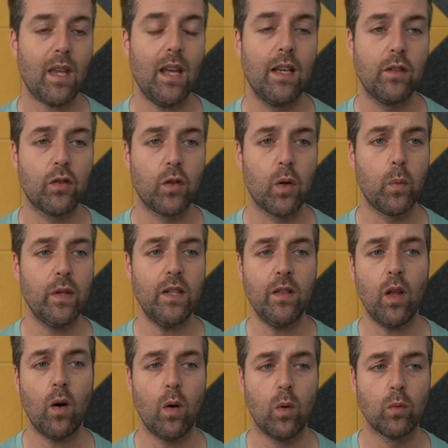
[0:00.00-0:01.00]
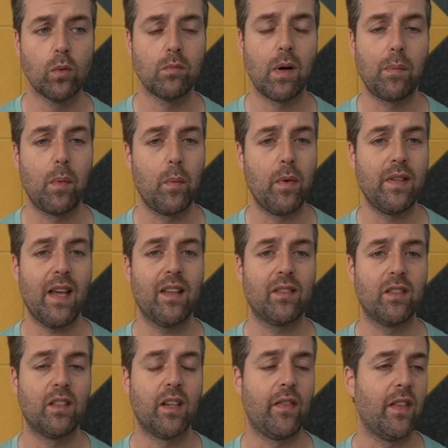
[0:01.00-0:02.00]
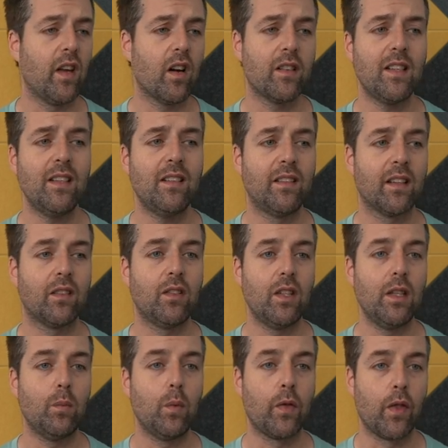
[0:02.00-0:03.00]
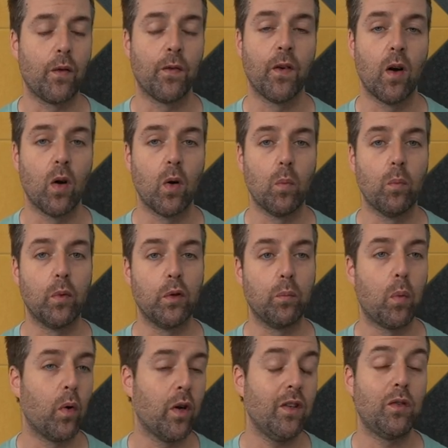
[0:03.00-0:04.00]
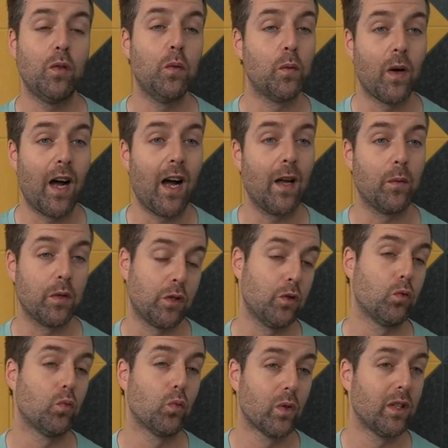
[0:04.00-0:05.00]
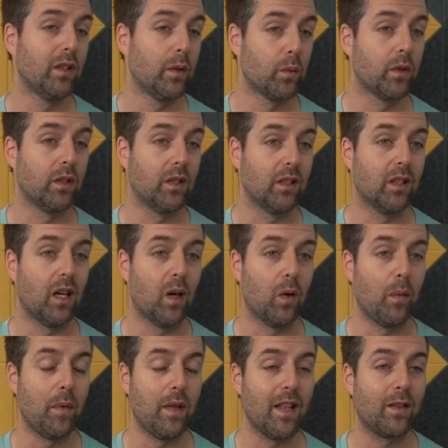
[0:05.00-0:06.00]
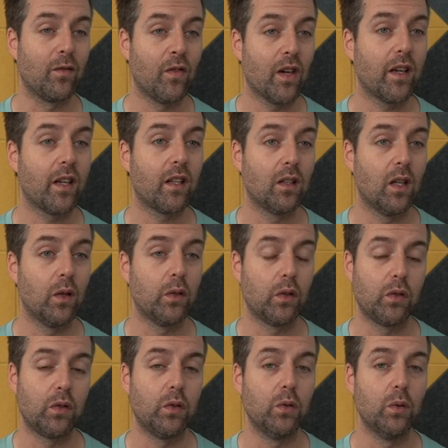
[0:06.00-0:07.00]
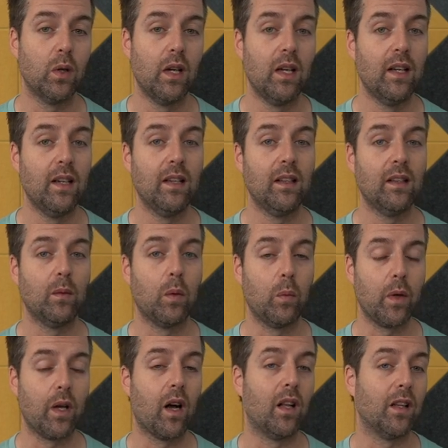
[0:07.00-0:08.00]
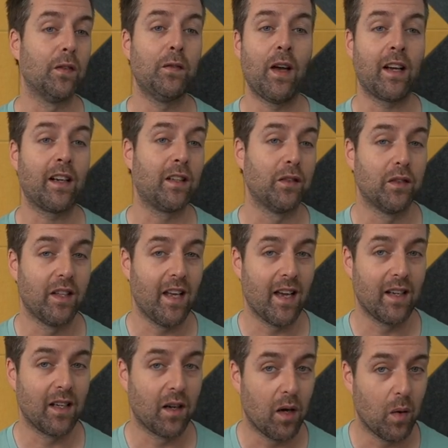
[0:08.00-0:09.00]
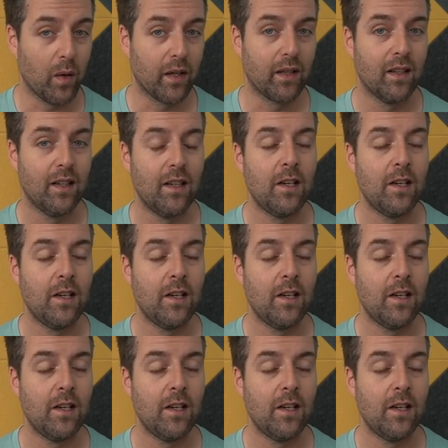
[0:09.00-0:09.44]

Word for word: And so we did the whole room up and we tested it. And the RT60 with the foam was 0.25, which is really, really low. I mean, that's very close to what we call effectively anechoic.